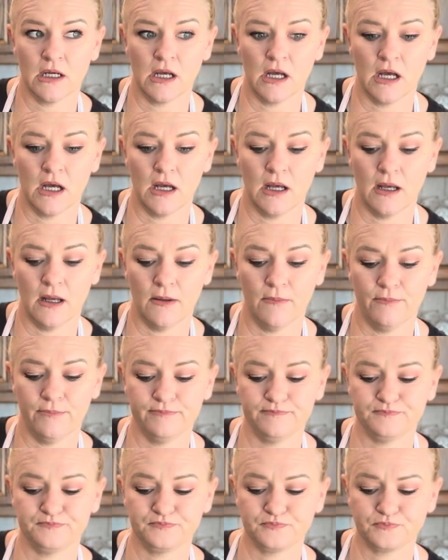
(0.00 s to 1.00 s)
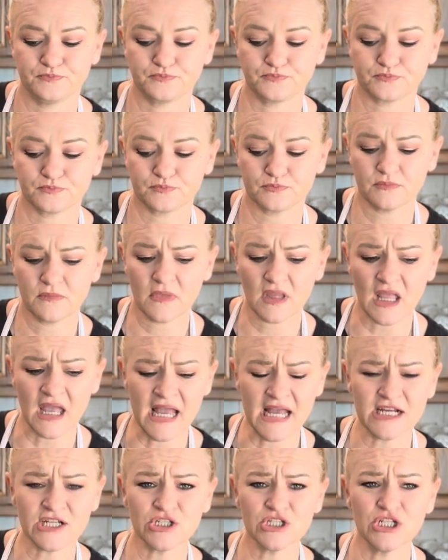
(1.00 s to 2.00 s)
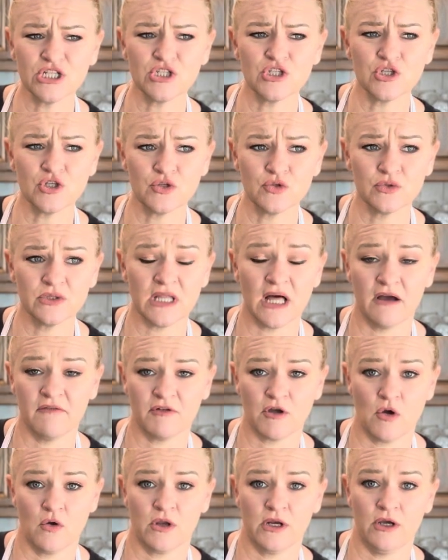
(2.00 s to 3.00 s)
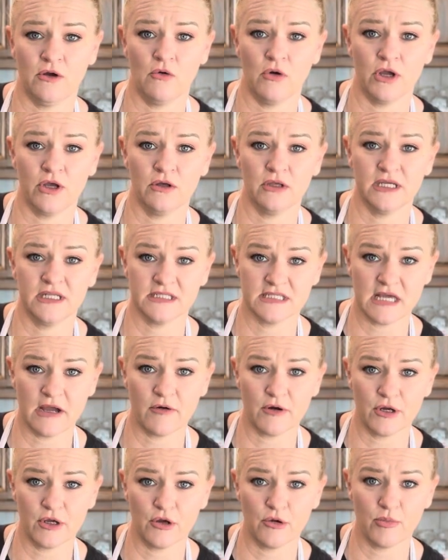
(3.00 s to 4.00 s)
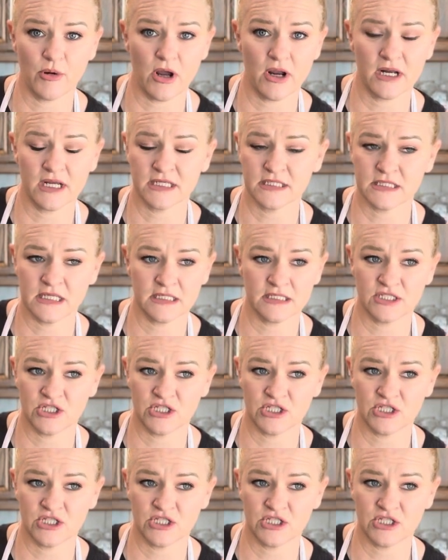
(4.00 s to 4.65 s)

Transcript: I actually do love coconut oil in sourdough products.